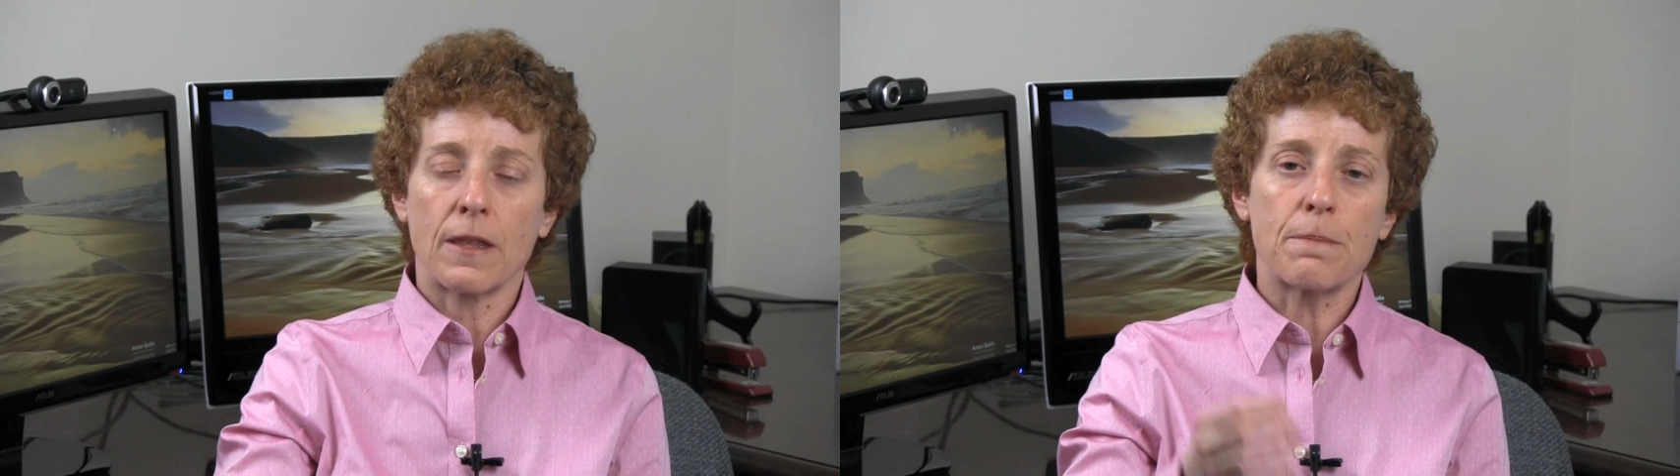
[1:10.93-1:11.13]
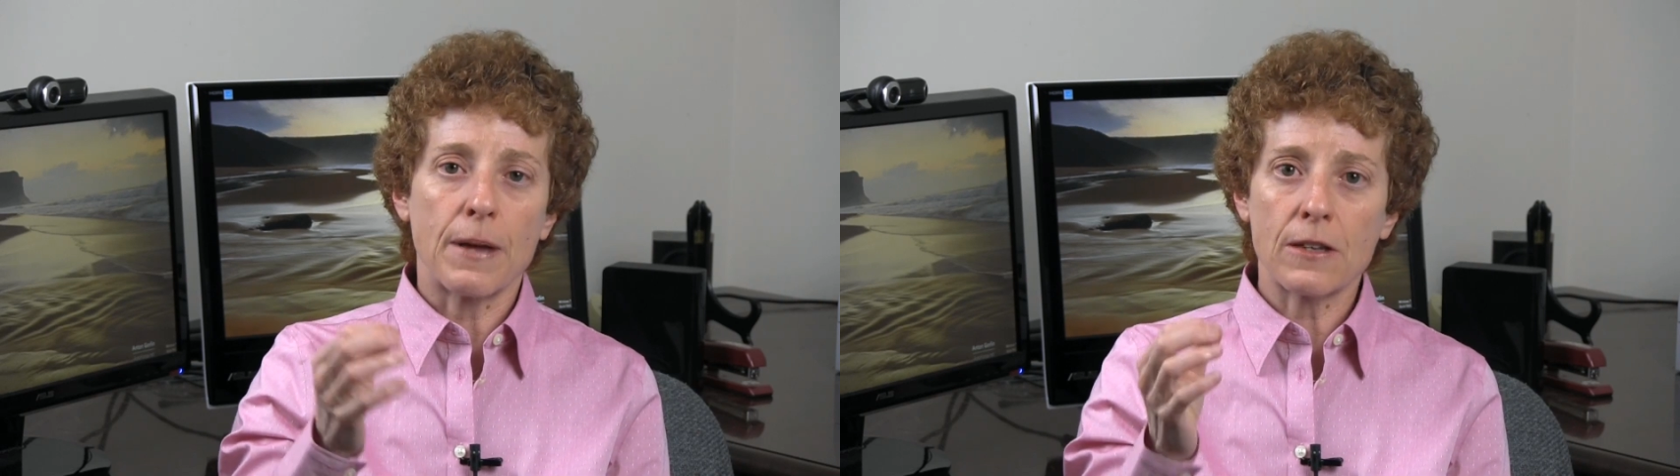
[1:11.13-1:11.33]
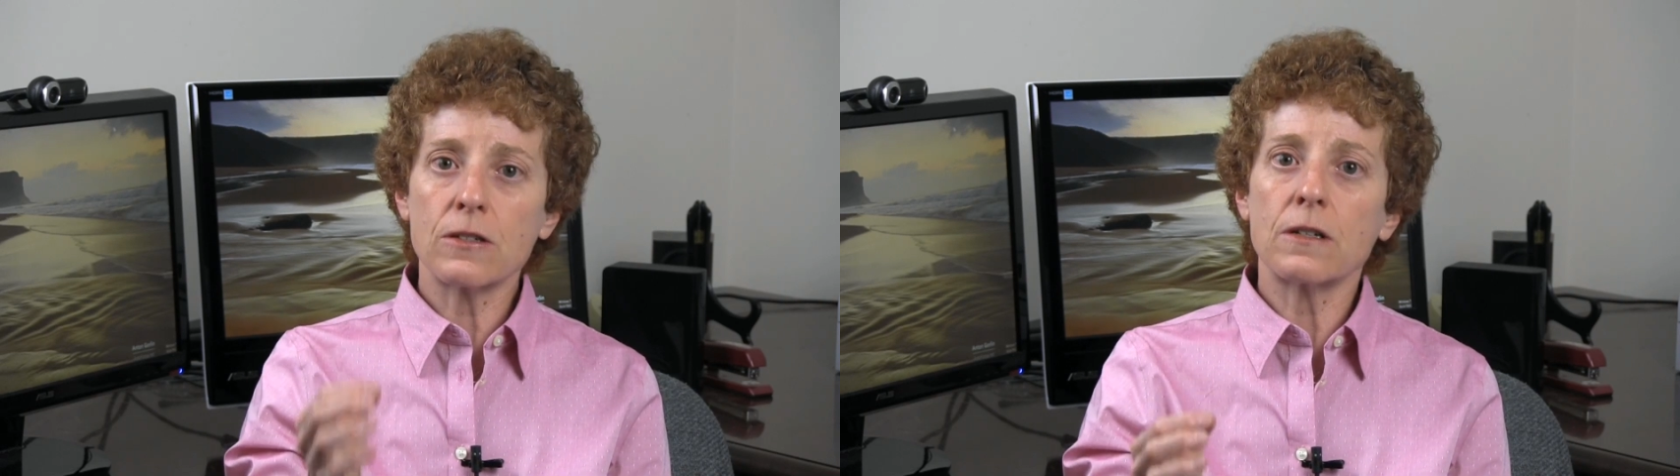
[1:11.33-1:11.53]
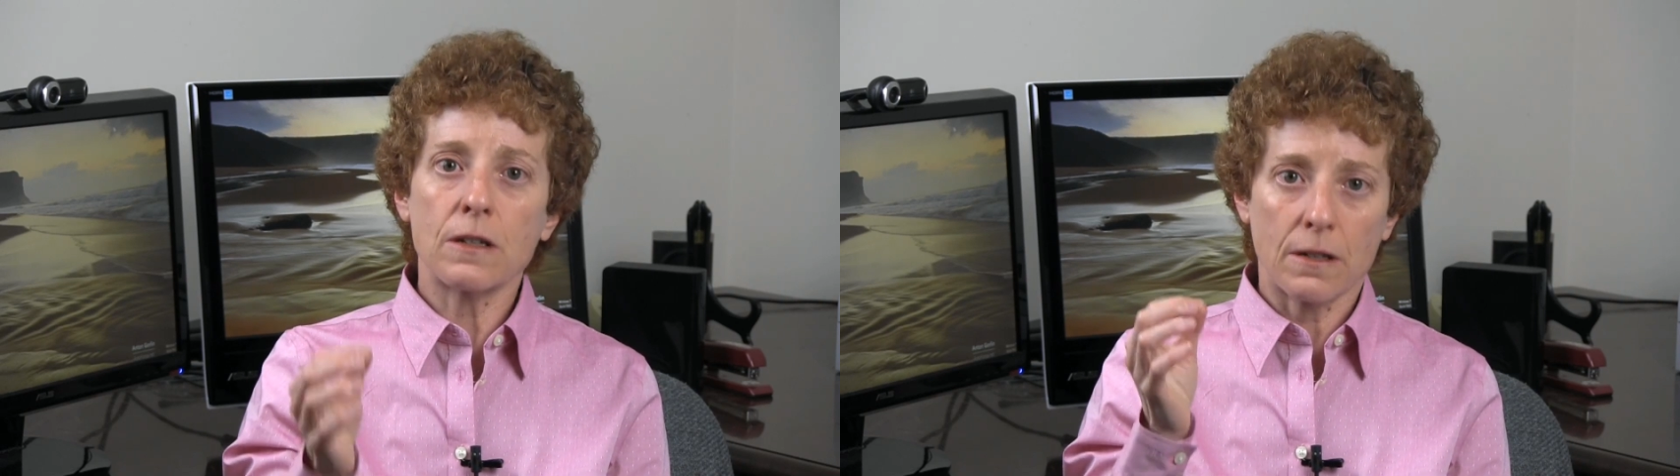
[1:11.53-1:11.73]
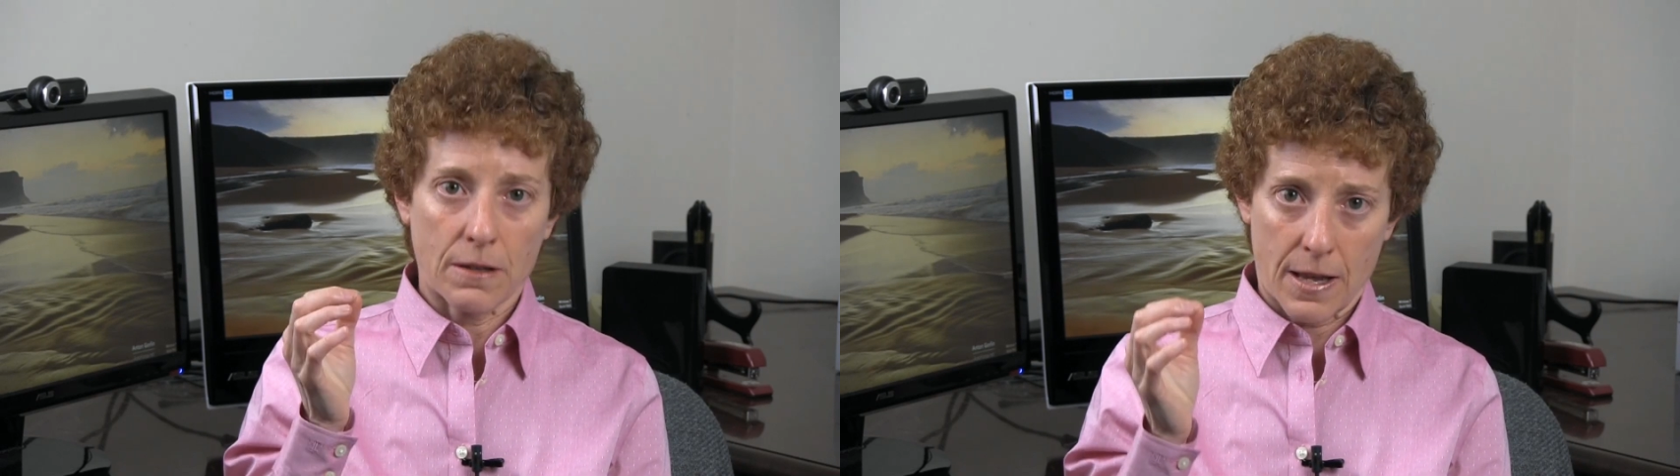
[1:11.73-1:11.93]
The best
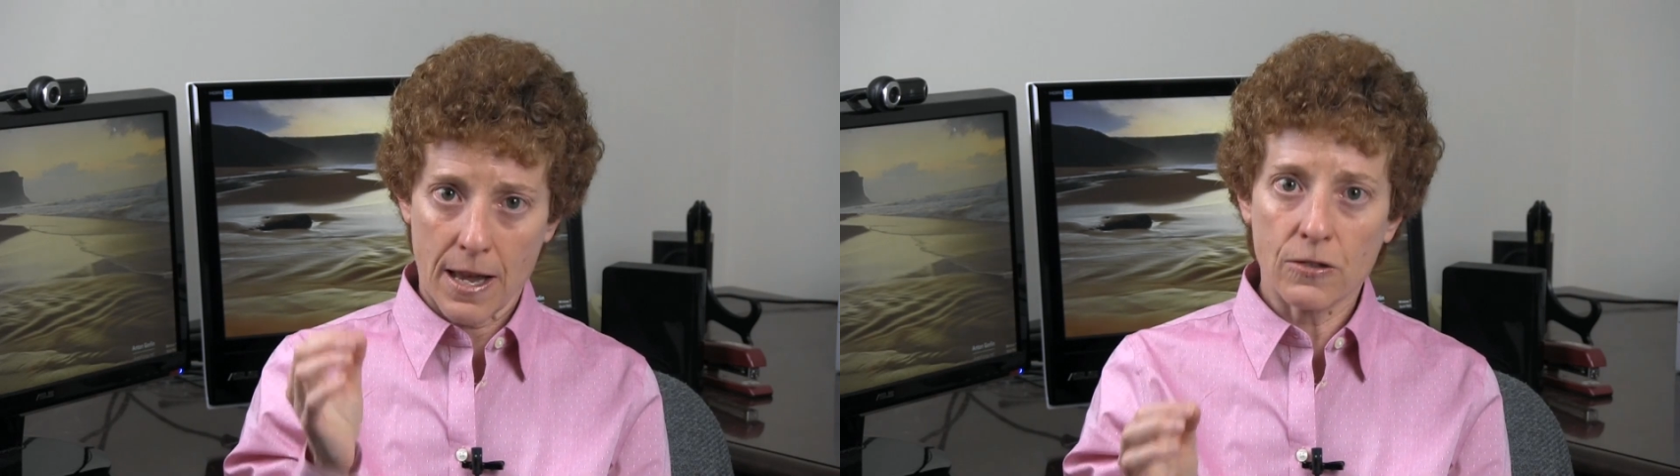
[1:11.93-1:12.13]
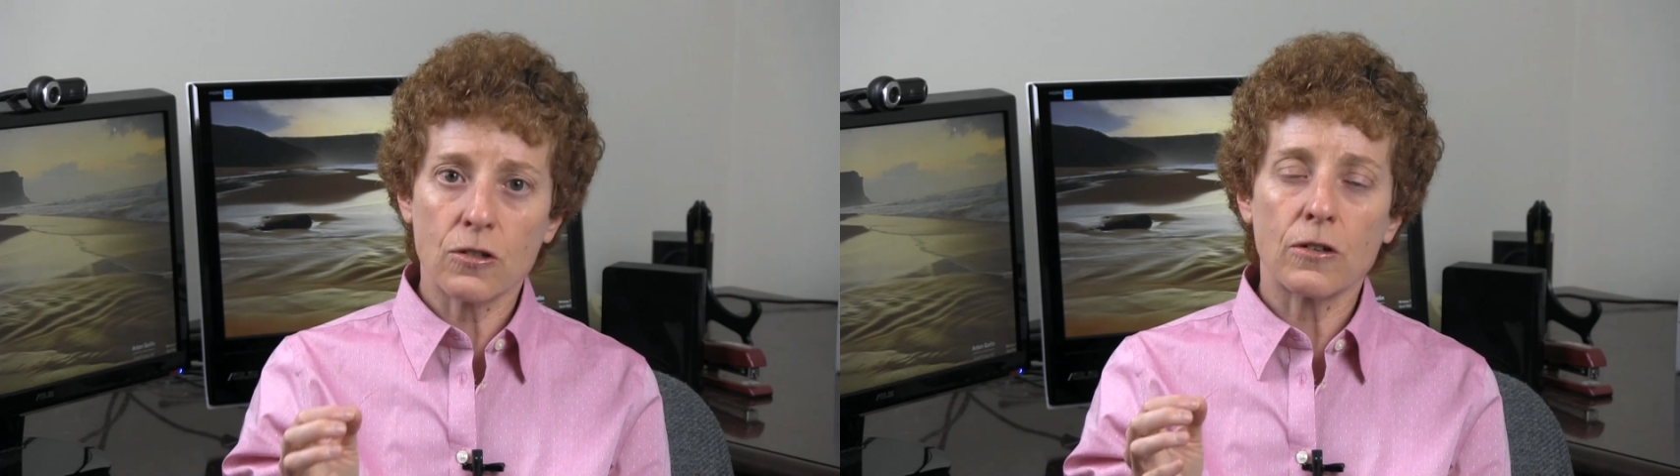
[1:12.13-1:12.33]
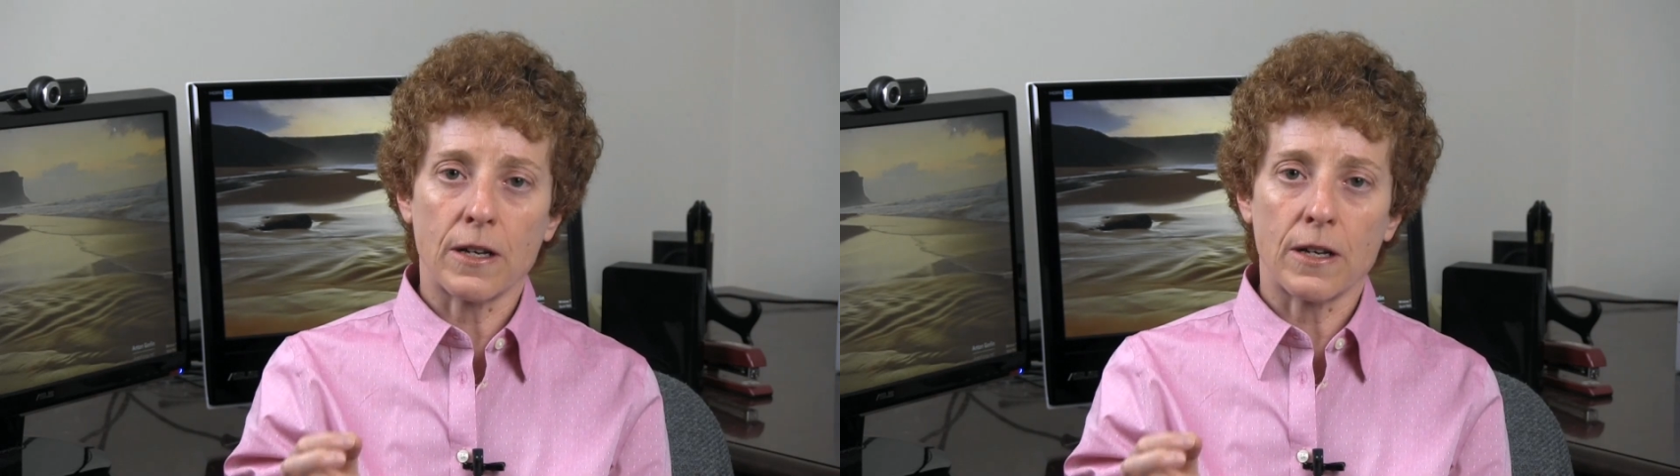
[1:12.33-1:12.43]
answer